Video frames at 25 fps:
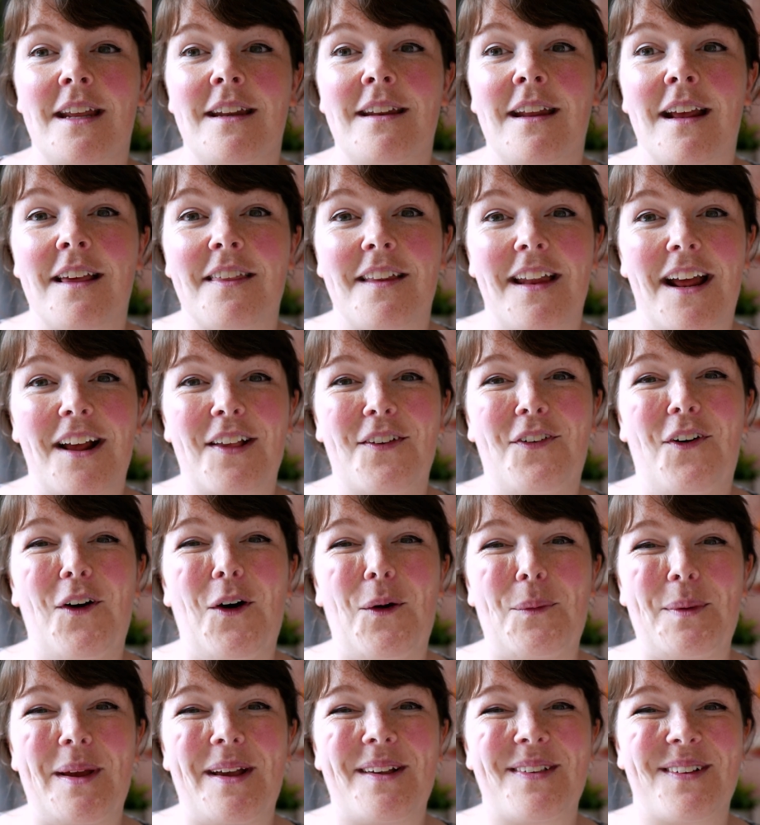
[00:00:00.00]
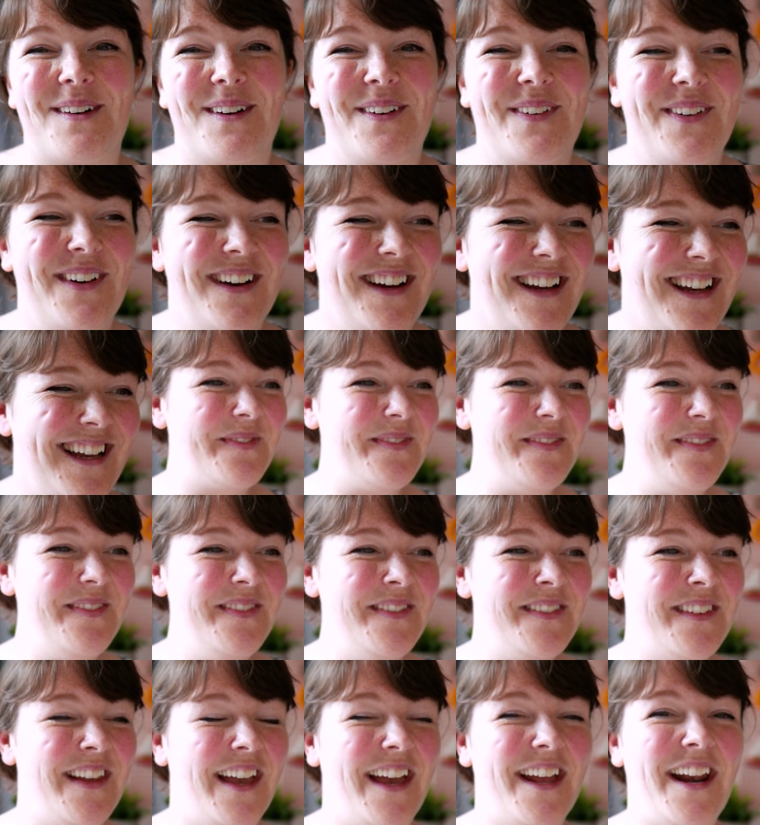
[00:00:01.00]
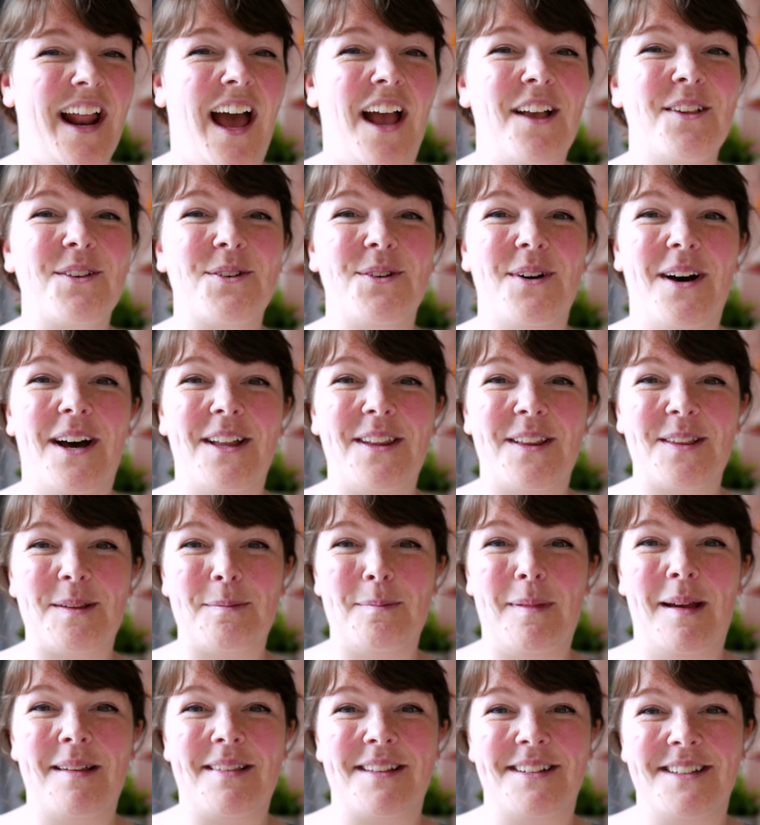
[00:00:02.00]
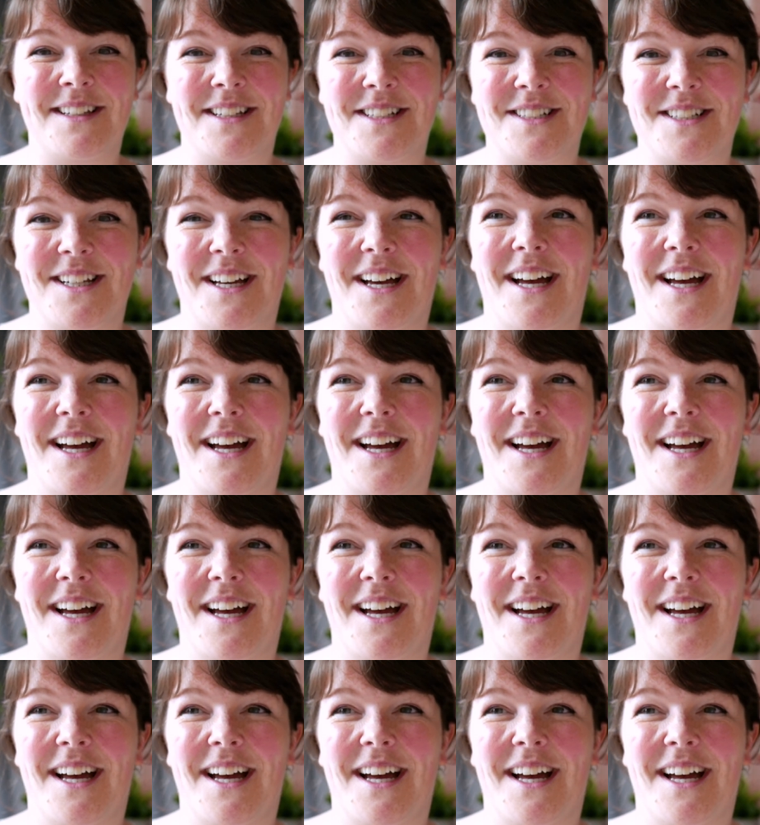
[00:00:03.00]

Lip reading: to take the next 4 weeks off. Yeah, in high school I had this amazing teacher,